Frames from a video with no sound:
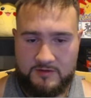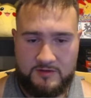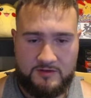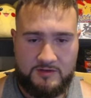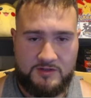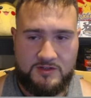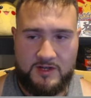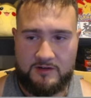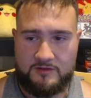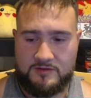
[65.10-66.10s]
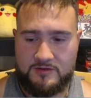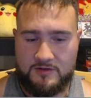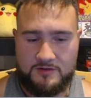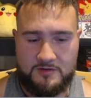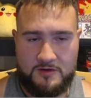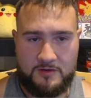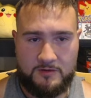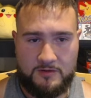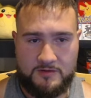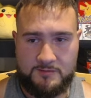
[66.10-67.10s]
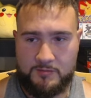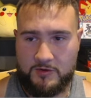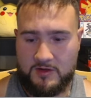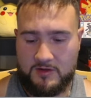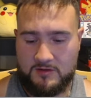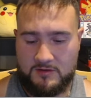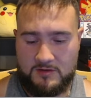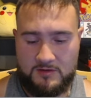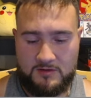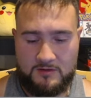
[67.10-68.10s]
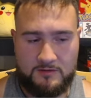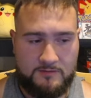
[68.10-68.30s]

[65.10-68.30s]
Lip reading: edition Shadowless Charizard looks pretty clean.